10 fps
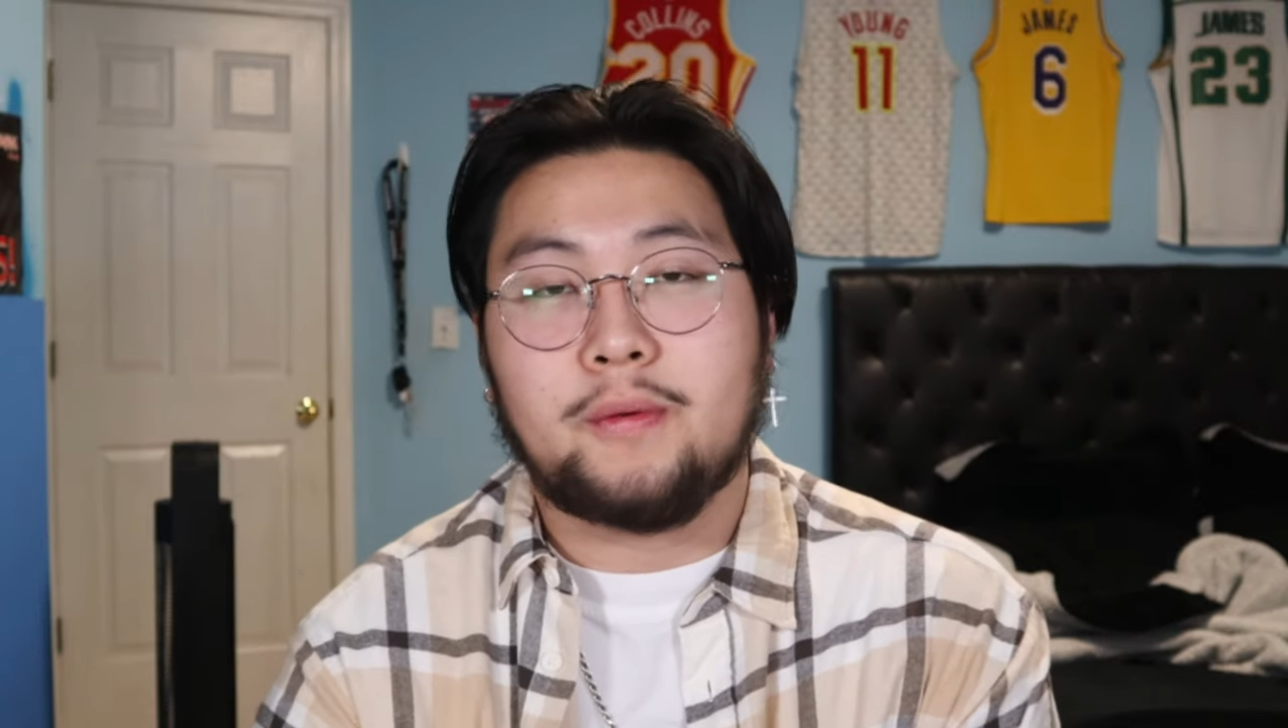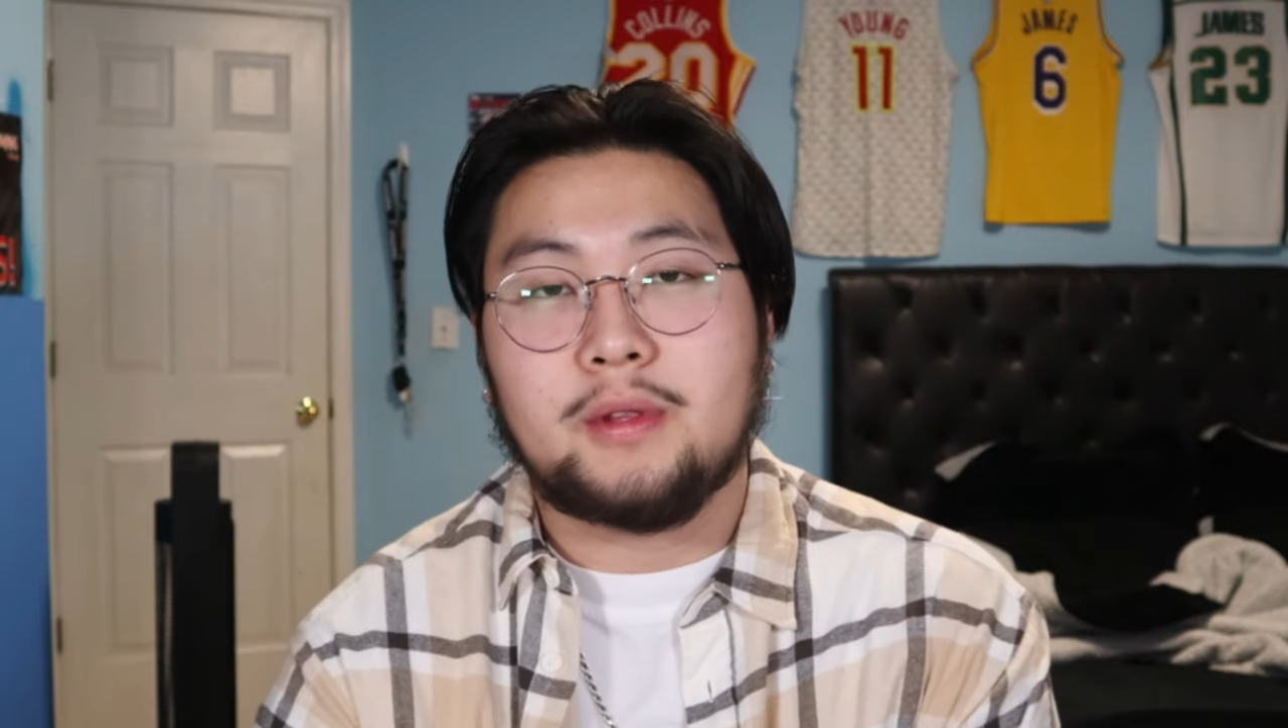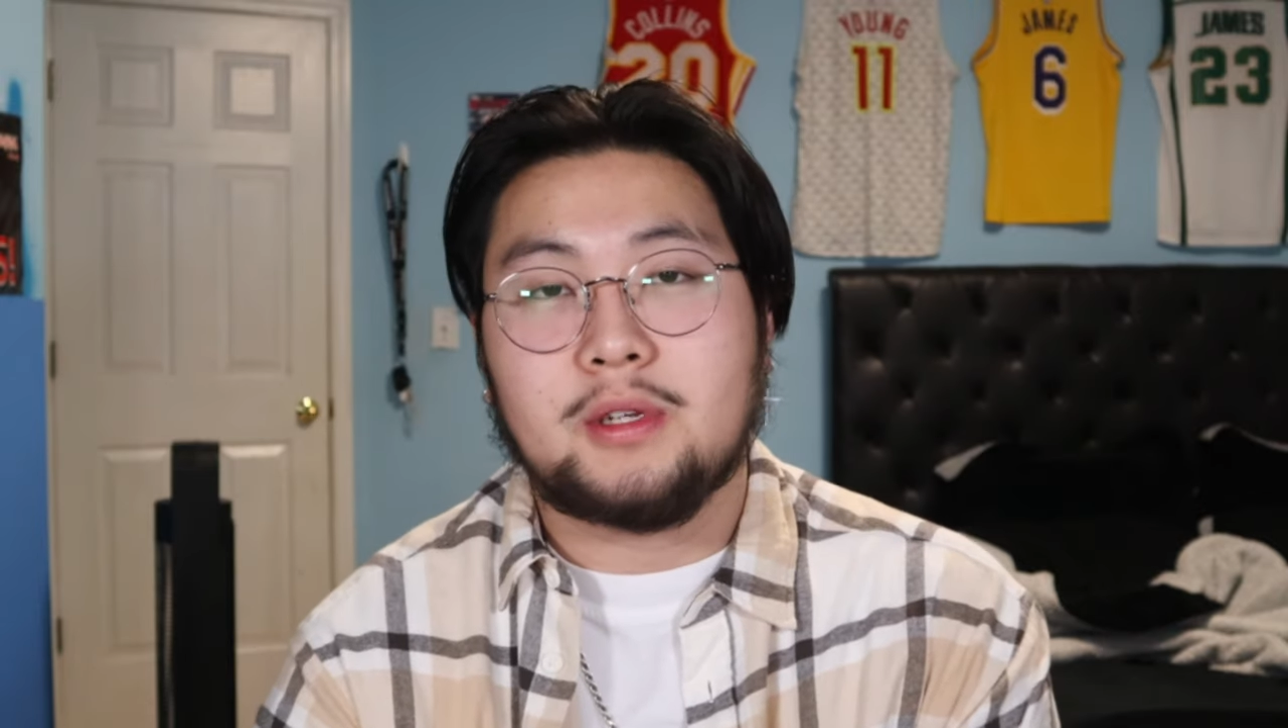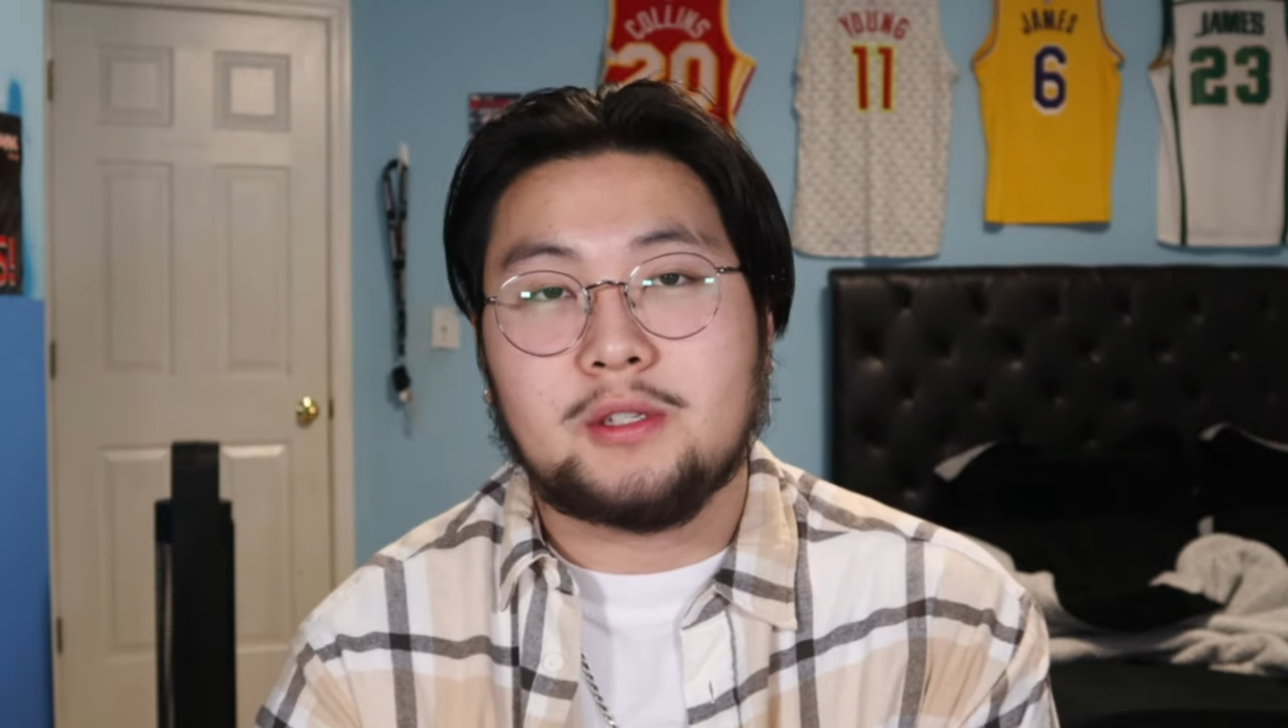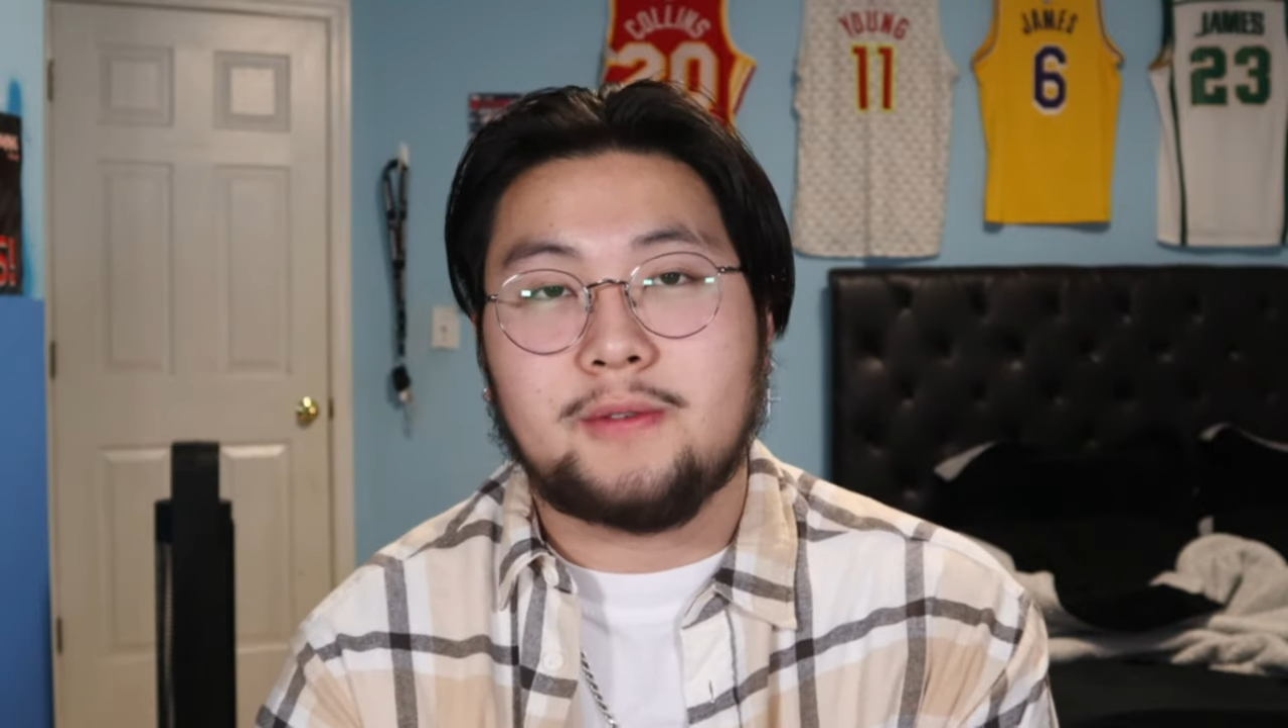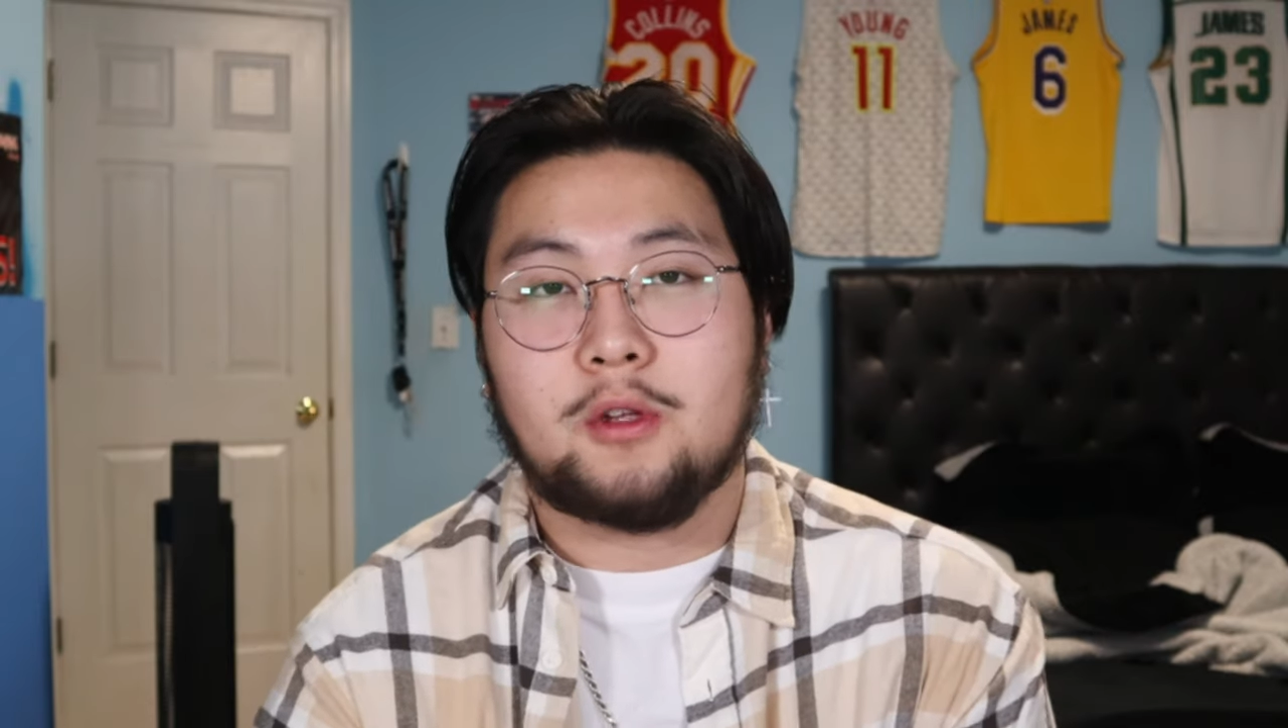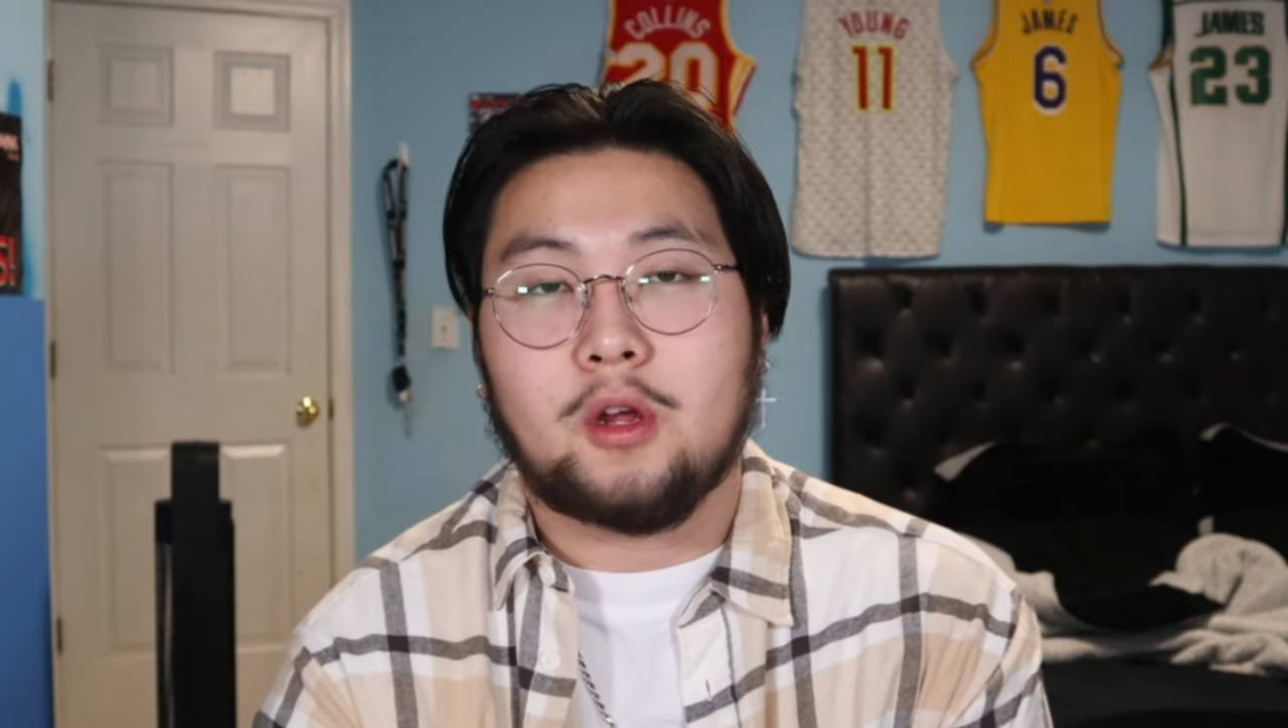this video off,